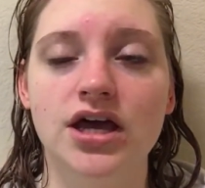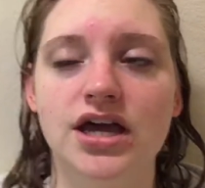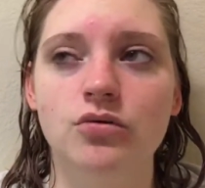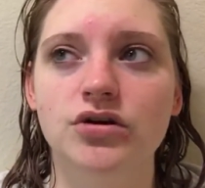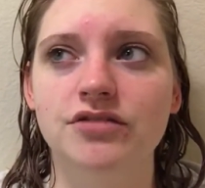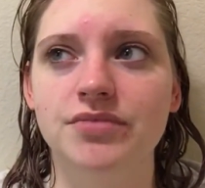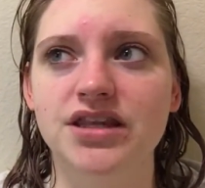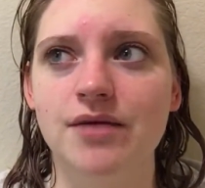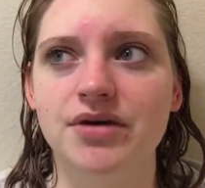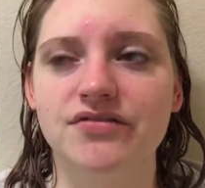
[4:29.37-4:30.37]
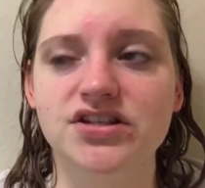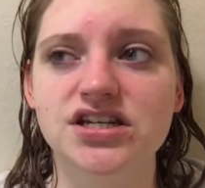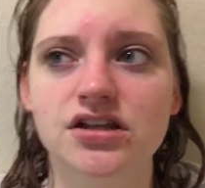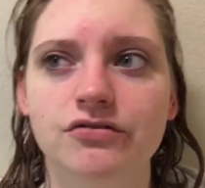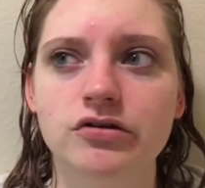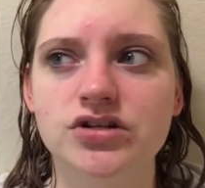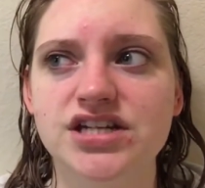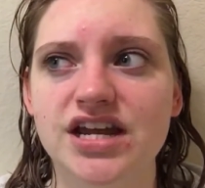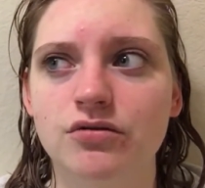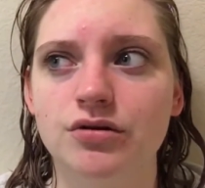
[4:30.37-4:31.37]
It wouldn't have been that big of a deal if we were
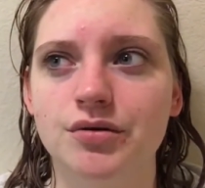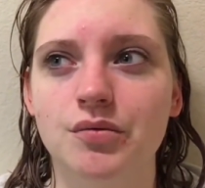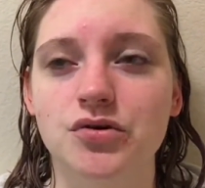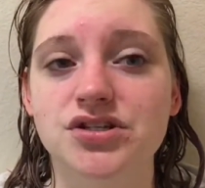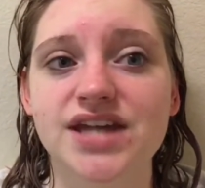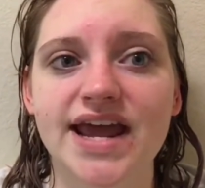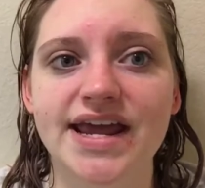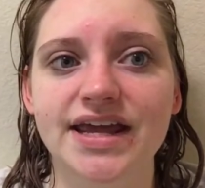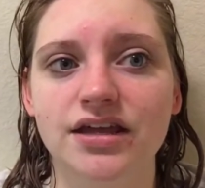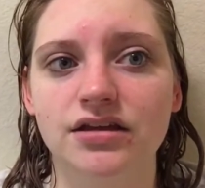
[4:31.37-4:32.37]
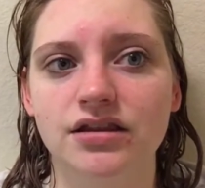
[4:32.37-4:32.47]
staying where we were staying,